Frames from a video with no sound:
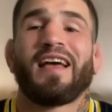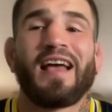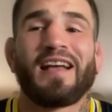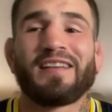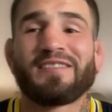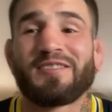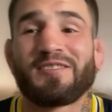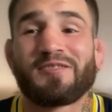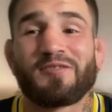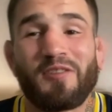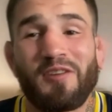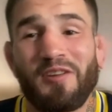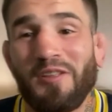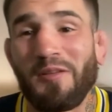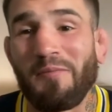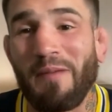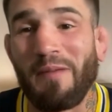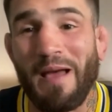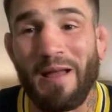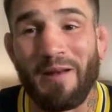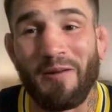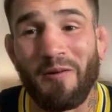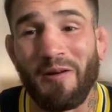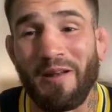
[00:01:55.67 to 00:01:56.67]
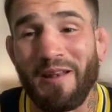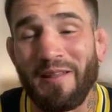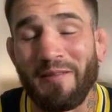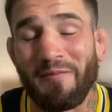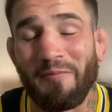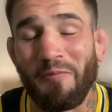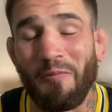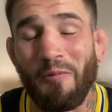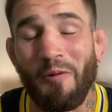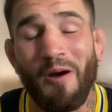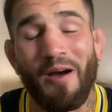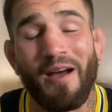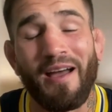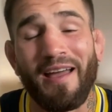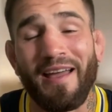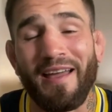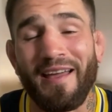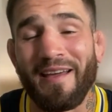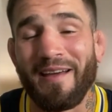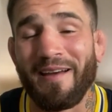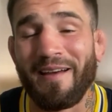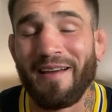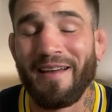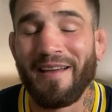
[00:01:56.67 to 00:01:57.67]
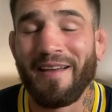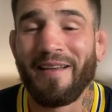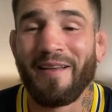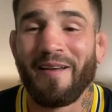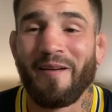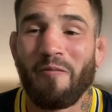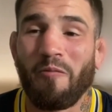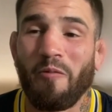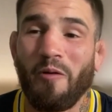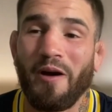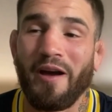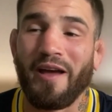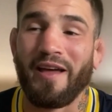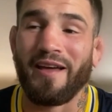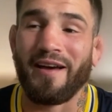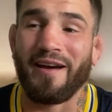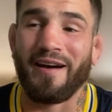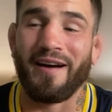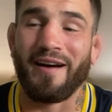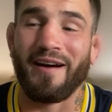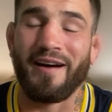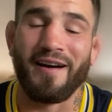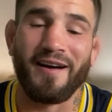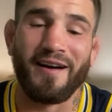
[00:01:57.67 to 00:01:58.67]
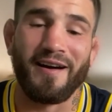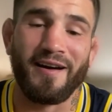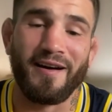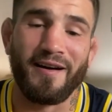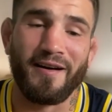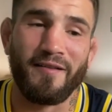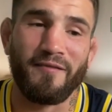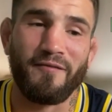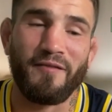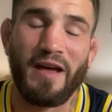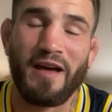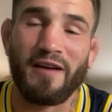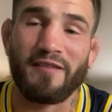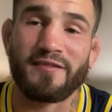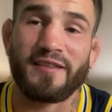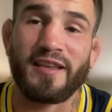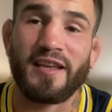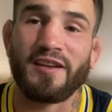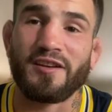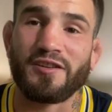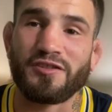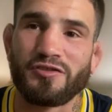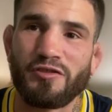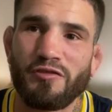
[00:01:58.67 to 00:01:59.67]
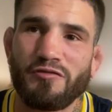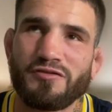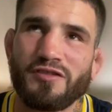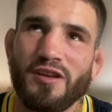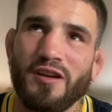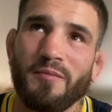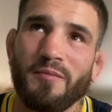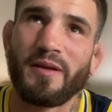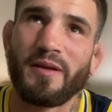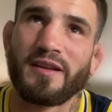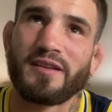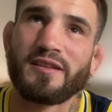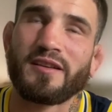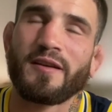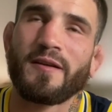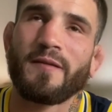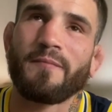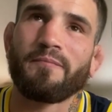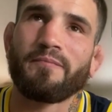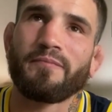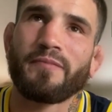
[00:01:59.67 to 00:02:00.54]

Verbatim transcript: it's just going to depend on what, what uh, Valentina shows Like,